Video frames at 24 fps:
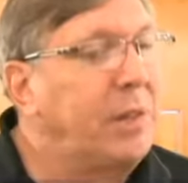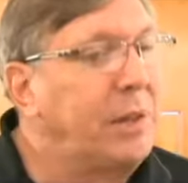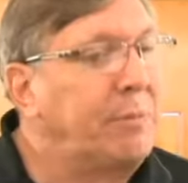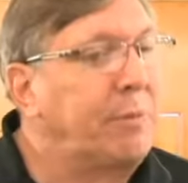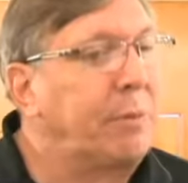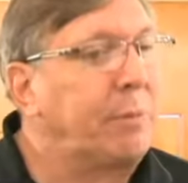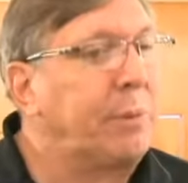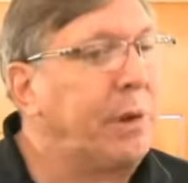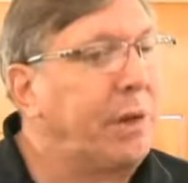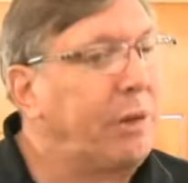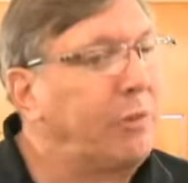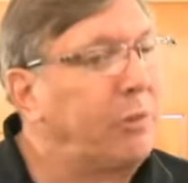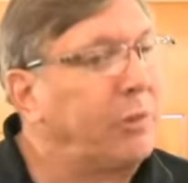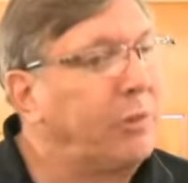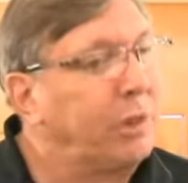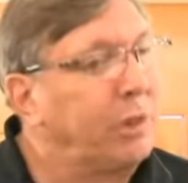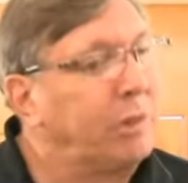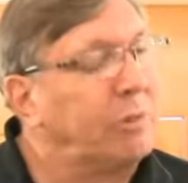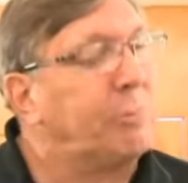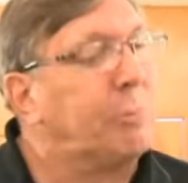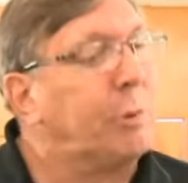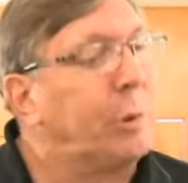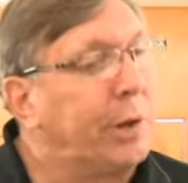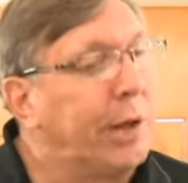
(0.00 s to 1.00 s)
information that's
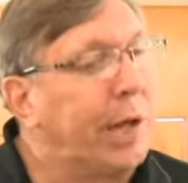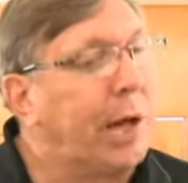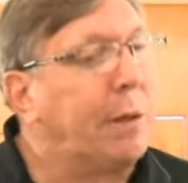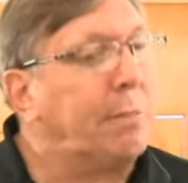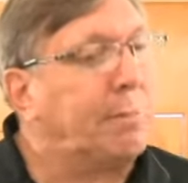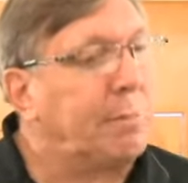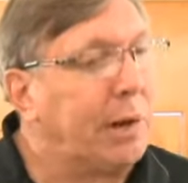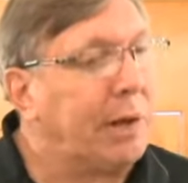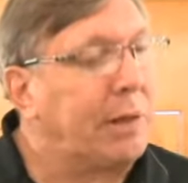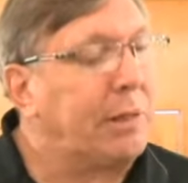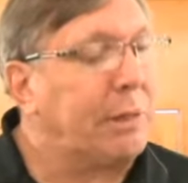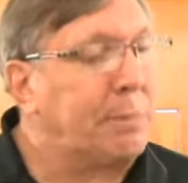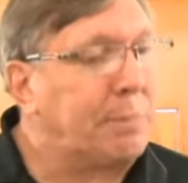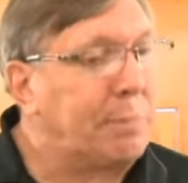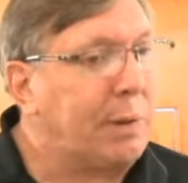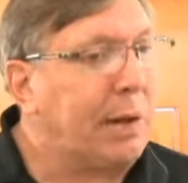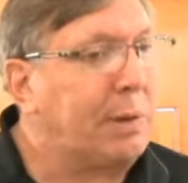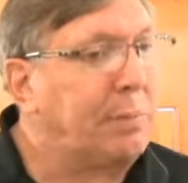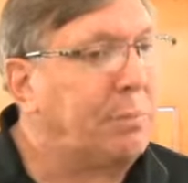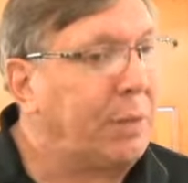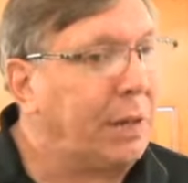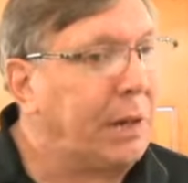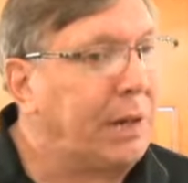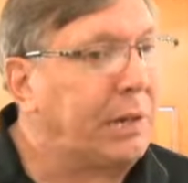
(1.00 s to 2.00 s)
put out by the
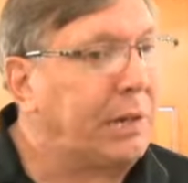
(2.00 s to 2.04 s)
pipeline